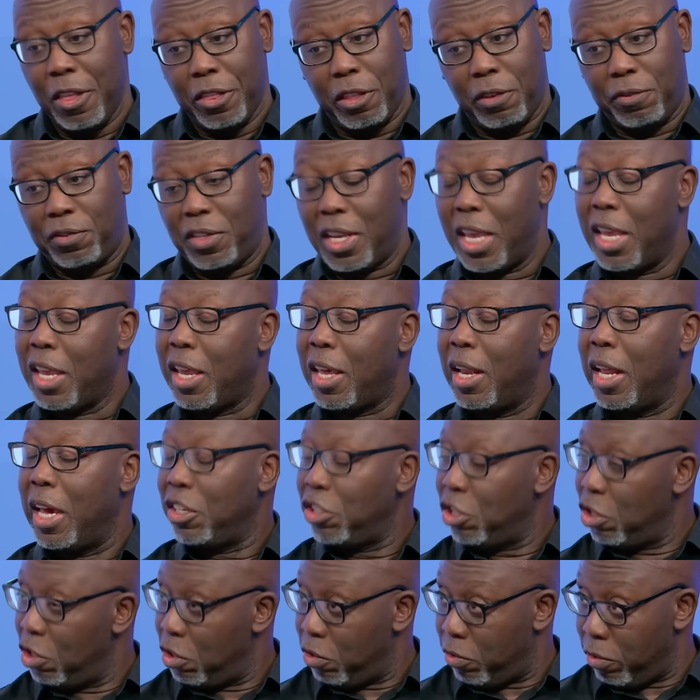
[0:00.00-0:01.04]
They've taken
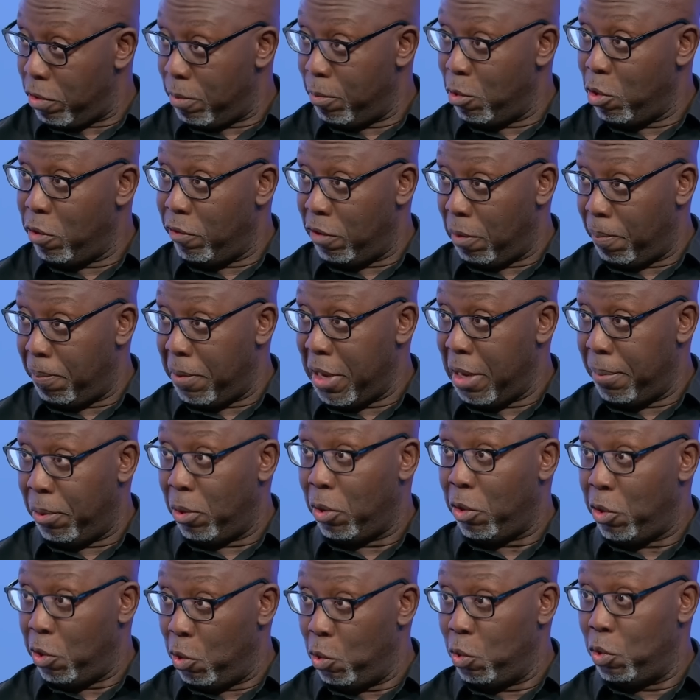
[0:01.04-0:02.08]
action to remove the
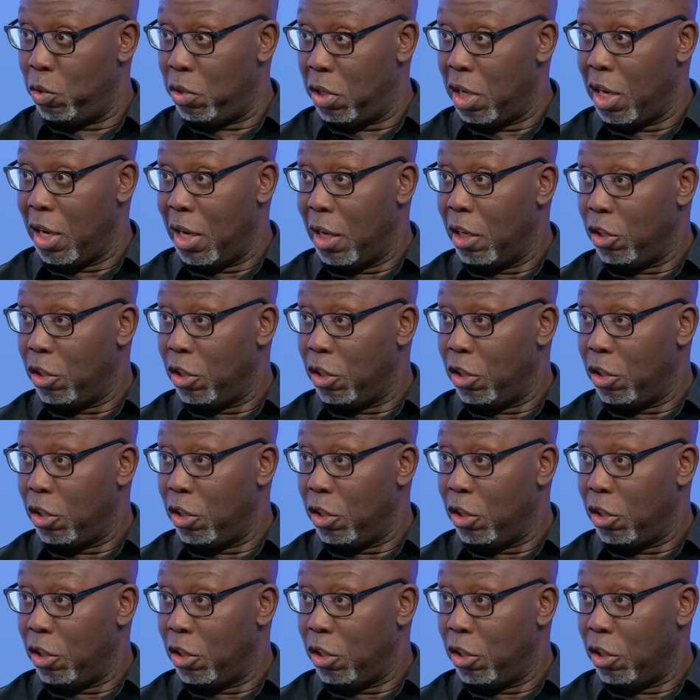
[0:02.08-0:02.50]
people whose